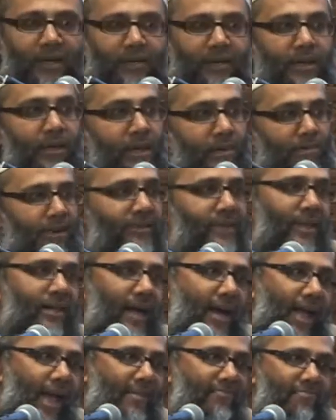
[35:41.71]
brother, but
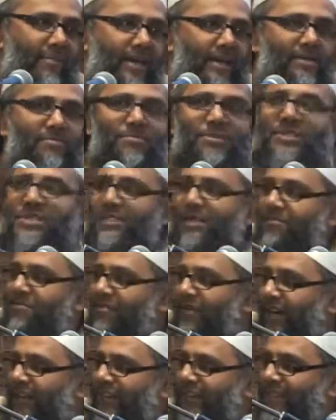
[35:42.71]
then I have many Muslim
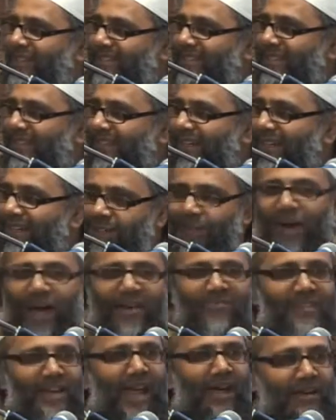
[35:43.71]
brothers, do I
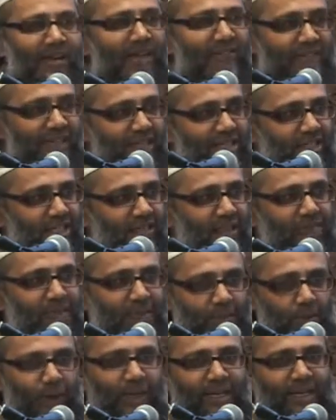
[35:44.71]
have to now give each of them
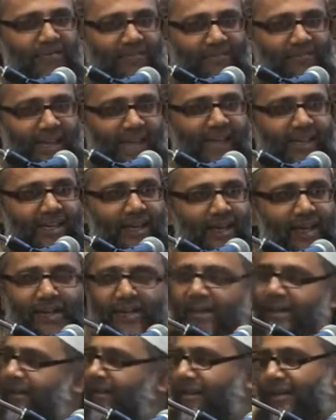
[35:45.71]
a 20k car?